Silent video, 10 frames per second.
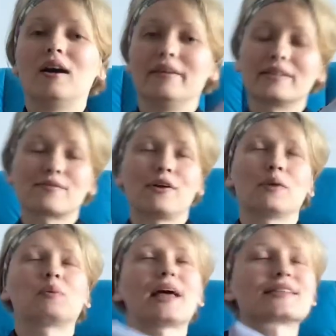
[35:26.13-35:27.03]
It's very
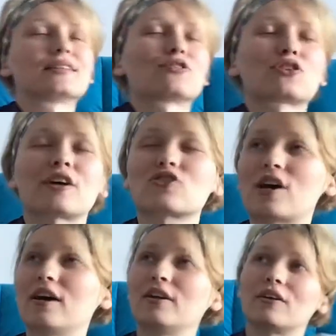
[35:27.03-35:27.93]
pleasant to touch.
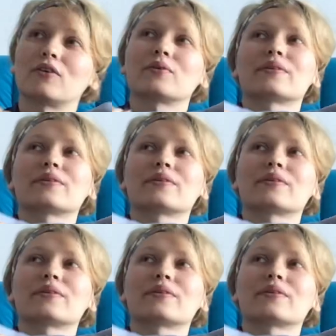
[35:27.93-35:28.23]
I don't know,